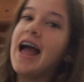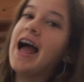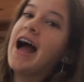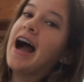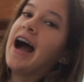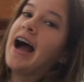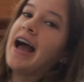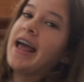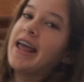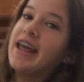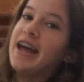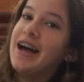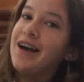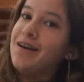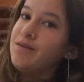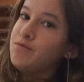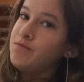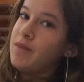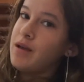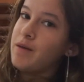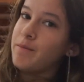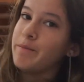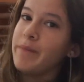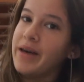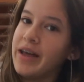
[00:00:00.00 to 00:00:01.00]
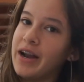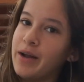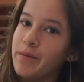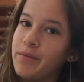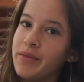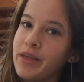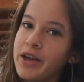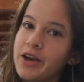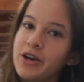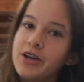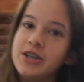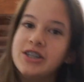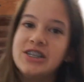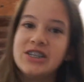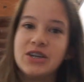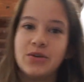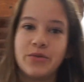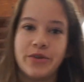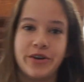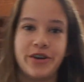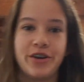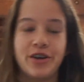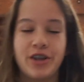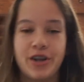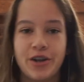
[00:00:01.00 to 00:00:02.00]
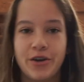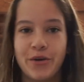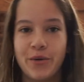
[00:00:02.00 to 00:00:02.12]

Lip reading: I have my bed up there, so we're gonna